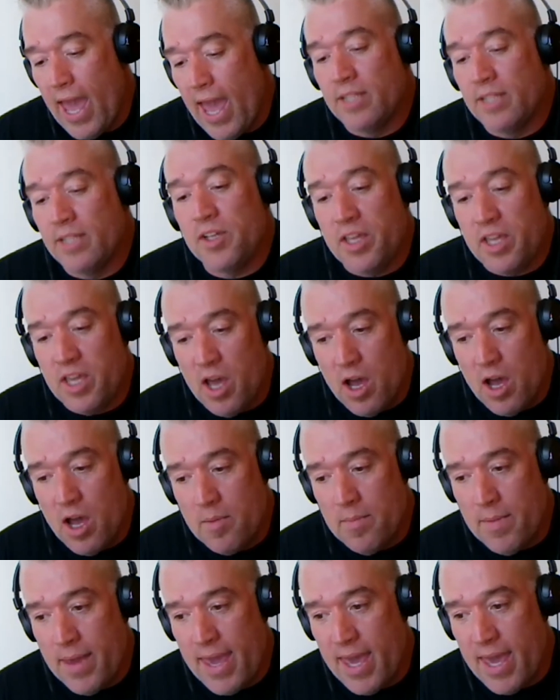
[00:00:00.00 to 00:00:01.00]
as a
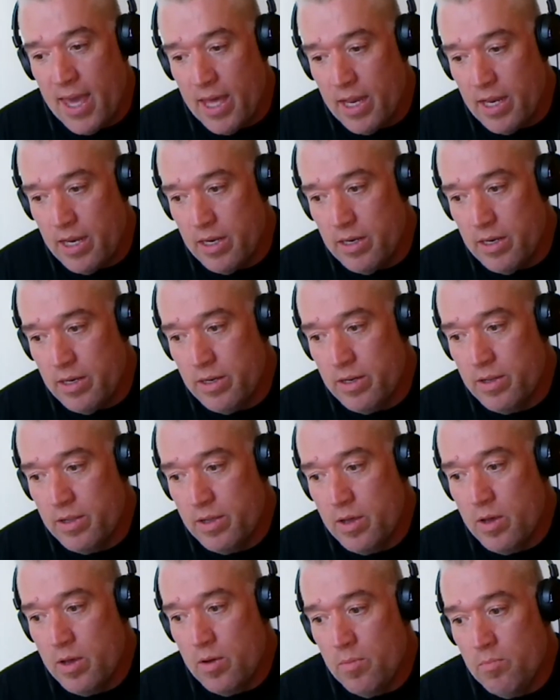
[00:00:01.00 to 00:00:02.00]
young man,
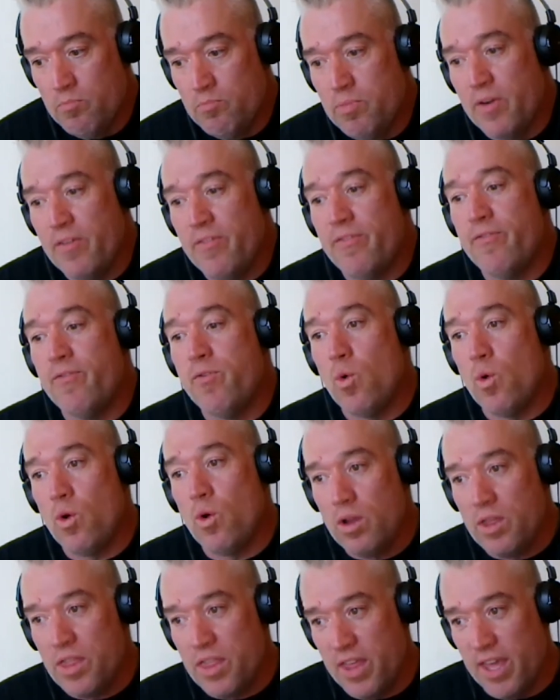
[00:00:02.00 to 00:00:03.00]

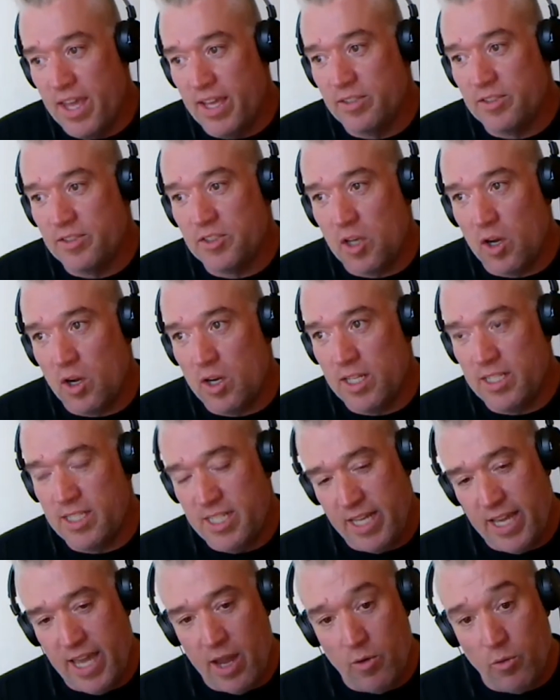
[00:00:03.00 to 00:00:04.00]
before things started
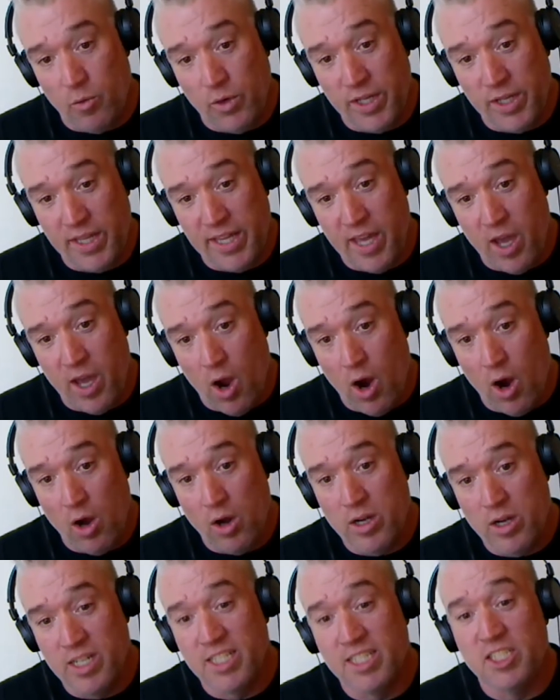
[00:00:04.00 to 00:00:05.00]
to get really
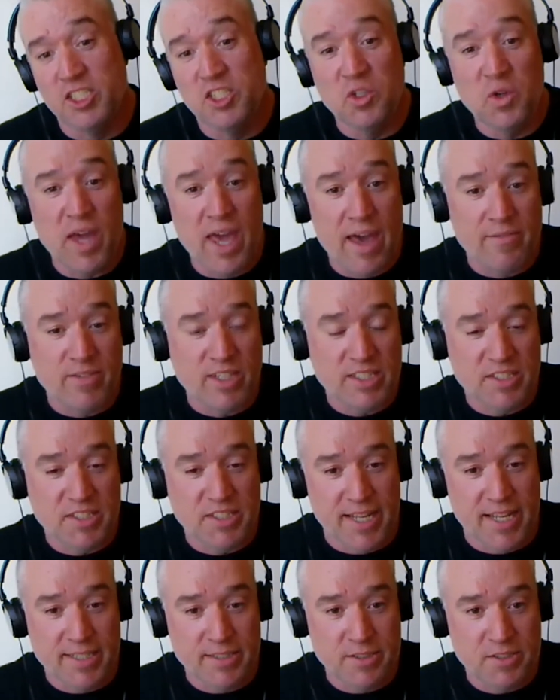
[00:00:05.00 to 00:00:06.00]
hard, did you have a
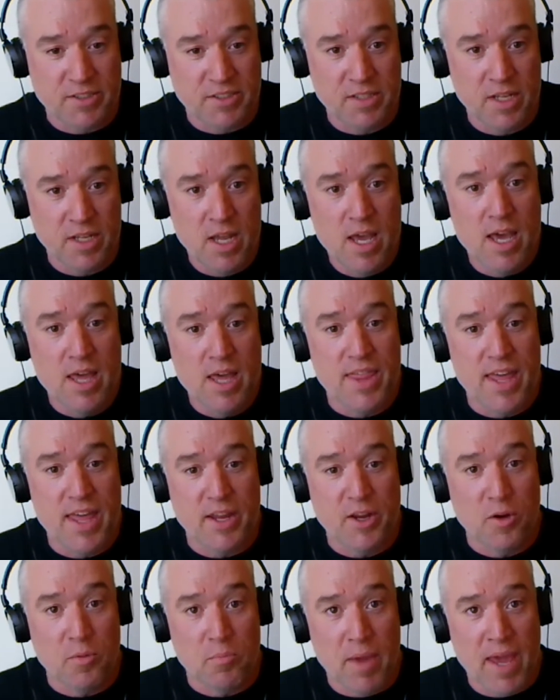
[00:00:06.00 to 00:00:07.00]
sense
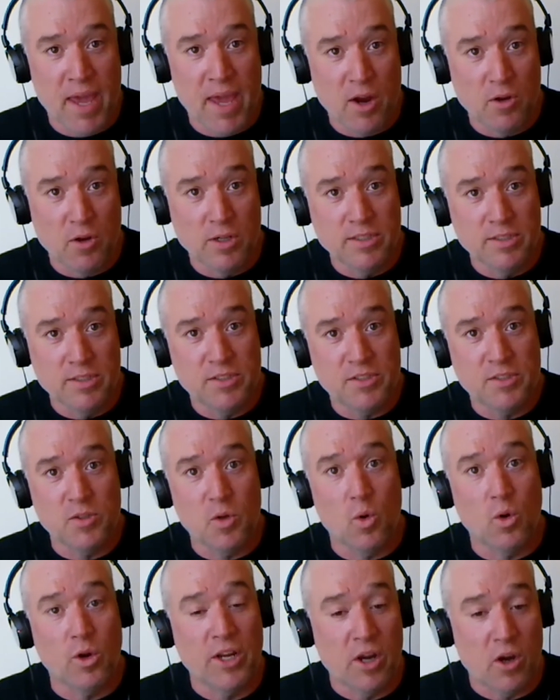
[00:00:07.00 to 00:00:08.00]
that your parents
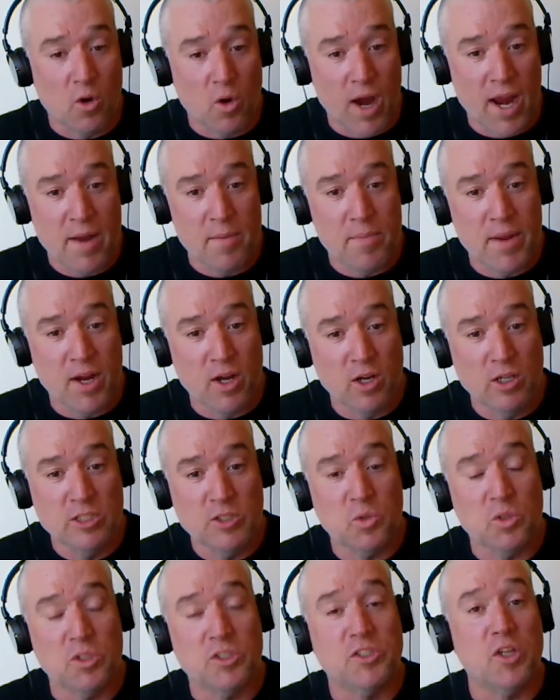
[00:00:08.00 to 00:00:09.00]
or your
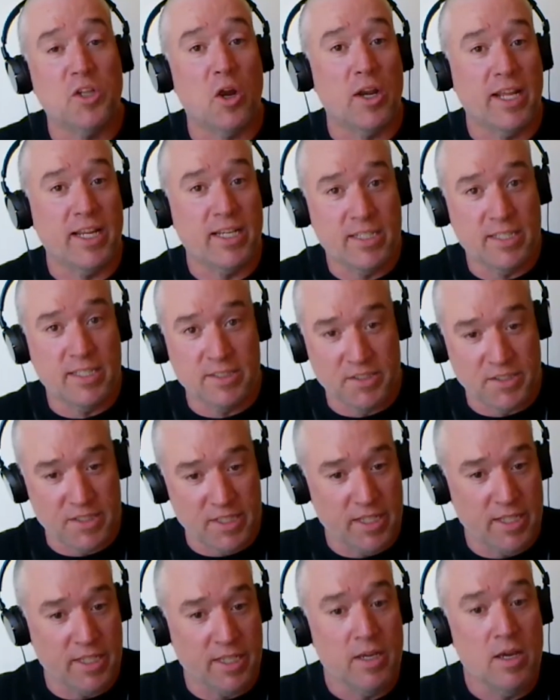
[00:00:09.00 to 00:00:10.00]
grandparents were starting to
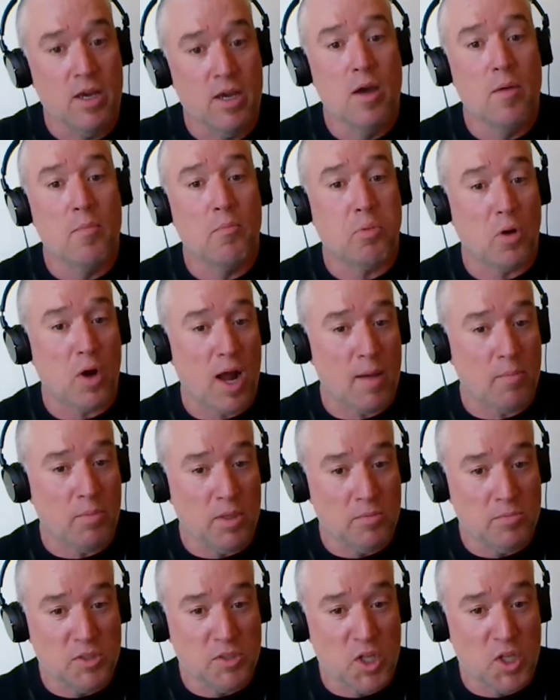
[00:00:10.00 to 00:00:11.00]
see
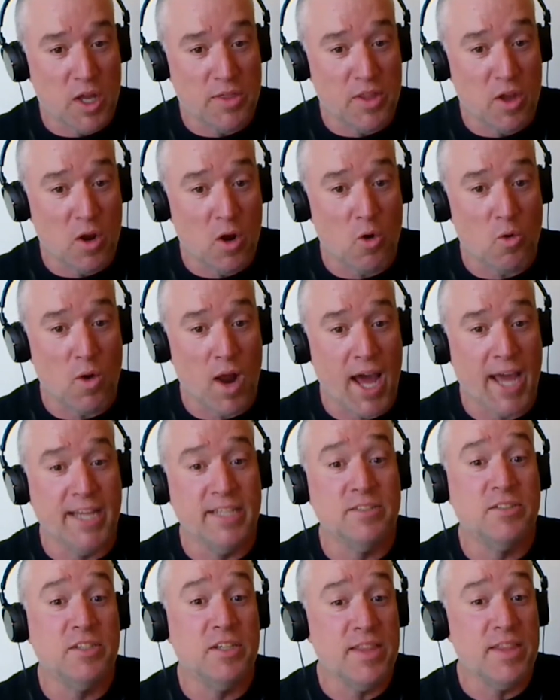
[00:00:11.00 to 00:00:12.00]
problems on the
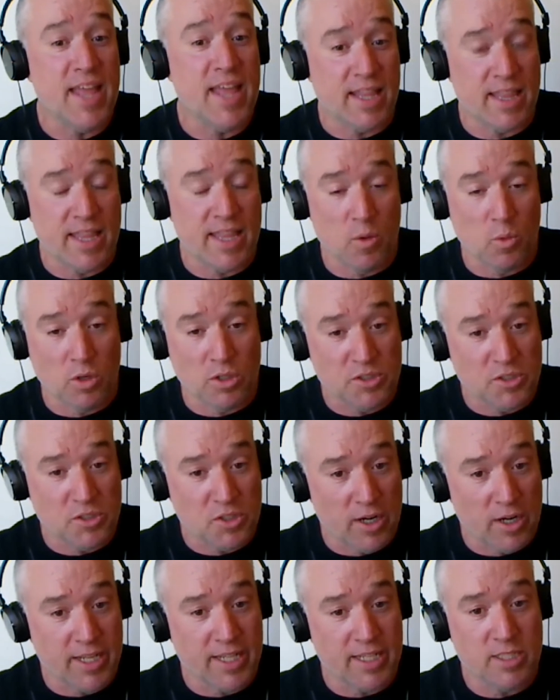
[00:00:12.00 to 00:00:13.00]
horizon that they were
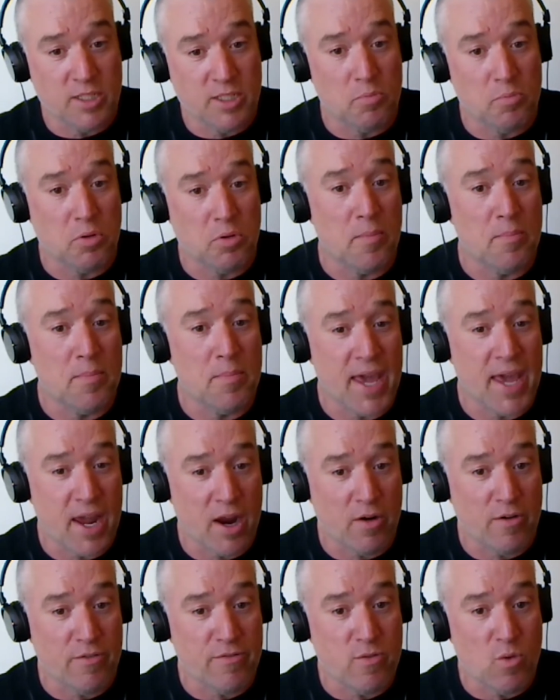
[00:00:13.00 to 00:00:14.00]
starting to
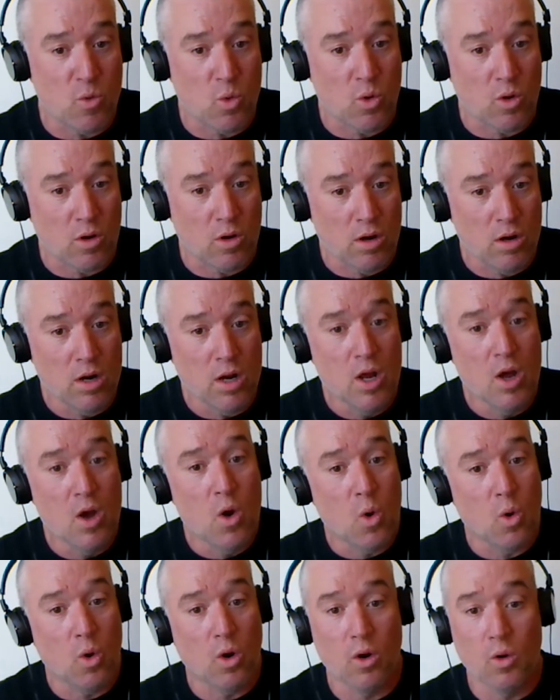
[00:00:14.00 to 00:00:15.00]
prepare for?
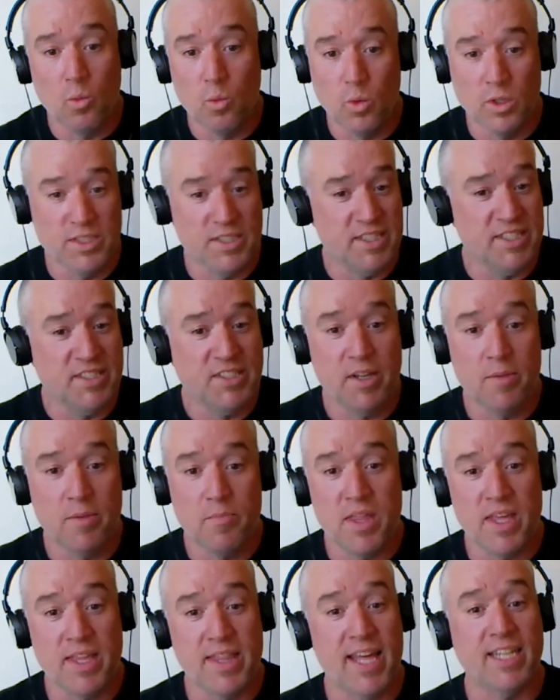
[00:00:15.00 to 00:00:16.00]
Or was this
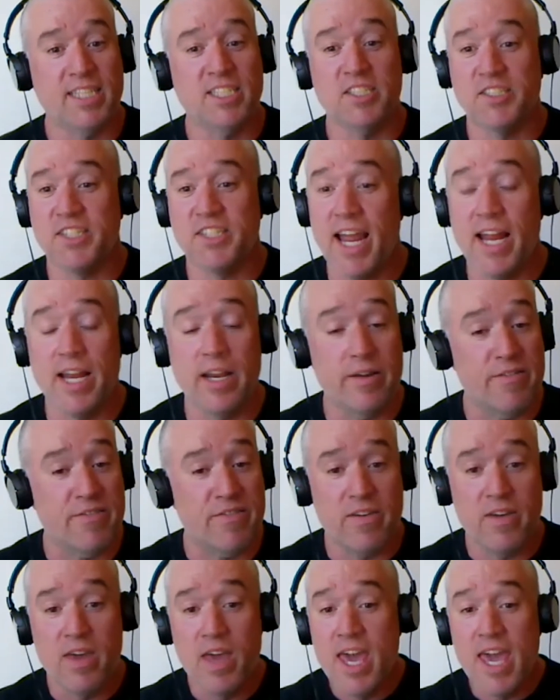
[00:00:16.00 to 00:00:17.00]
something that just kind of
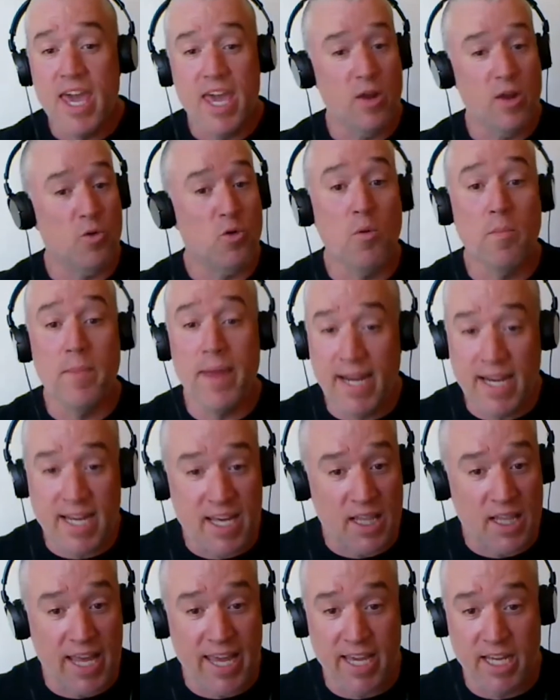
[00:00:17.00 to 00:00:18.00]
hit
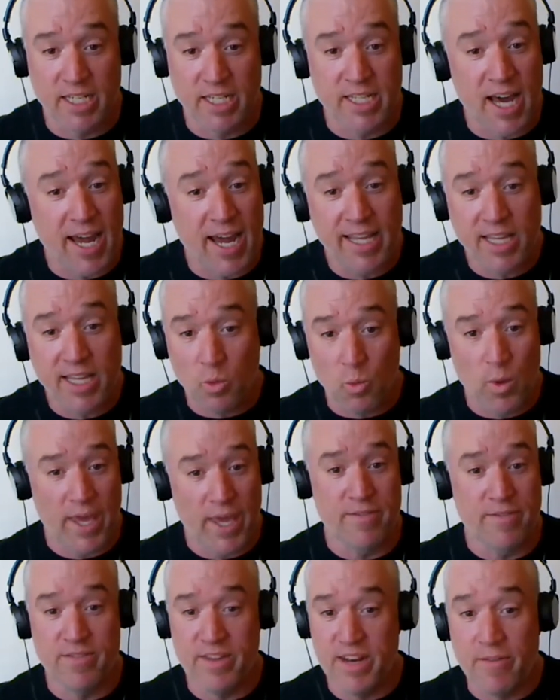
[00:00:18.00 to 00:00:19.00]
Romania like a tidal
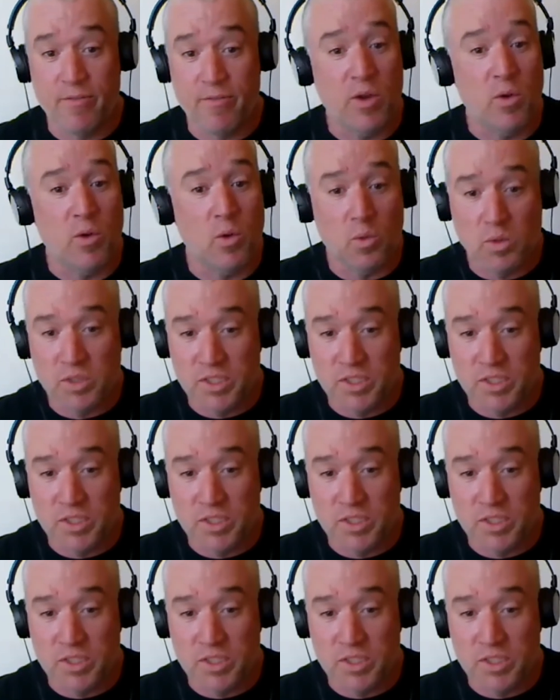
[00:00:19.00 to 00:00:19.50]
wave and everyone